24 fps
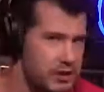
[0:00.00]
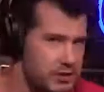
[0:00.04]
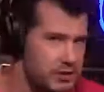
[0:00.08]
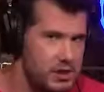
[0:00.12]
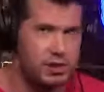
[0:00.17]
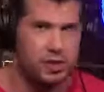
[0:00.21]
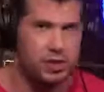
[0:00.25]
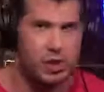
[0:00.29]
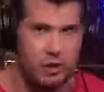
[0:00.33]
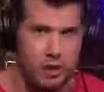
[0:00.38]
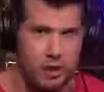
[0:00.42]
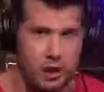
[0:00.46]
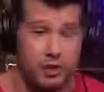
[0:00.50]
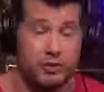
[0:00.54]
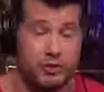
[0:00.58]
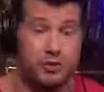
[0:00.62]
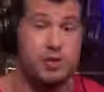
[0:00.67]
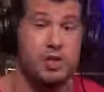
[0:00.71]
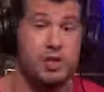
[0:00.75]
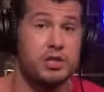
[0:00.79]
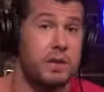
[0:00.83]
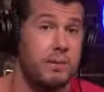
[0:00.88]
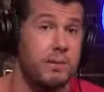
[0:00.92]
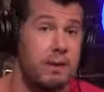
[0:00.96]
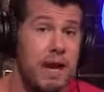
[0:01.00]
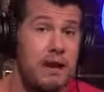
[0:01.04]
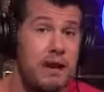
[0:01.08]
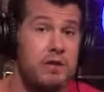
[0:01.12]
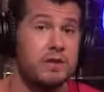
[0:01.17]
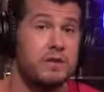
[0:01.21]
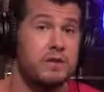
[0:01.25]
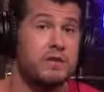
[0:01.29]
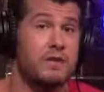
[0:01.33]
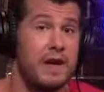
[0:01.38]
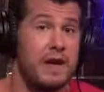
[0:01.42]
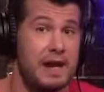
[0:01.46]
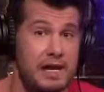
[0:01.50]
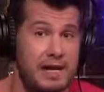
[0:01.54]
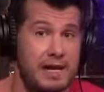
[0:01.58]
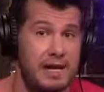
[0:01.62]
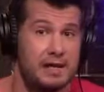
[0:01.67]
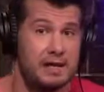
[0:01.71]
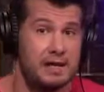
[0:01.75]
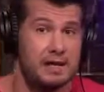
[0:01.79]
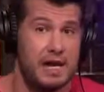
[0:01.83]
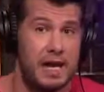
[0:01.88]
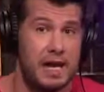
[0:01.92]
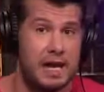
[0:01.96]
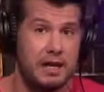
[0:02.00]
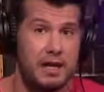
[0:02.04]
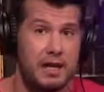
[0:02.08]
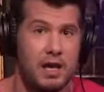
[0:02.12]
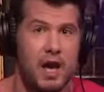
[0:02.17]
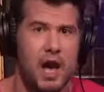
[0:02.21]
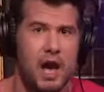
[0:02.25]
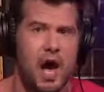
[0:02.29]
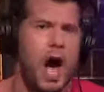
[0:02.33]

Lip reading: wasn't a joke at all. So just coming out and defending it, saying,